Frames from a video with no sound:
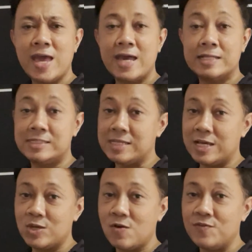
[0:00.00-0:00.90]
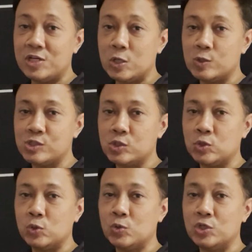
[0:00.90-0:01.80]
and take your videos
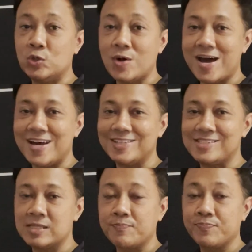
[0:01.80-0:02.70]
to new heights.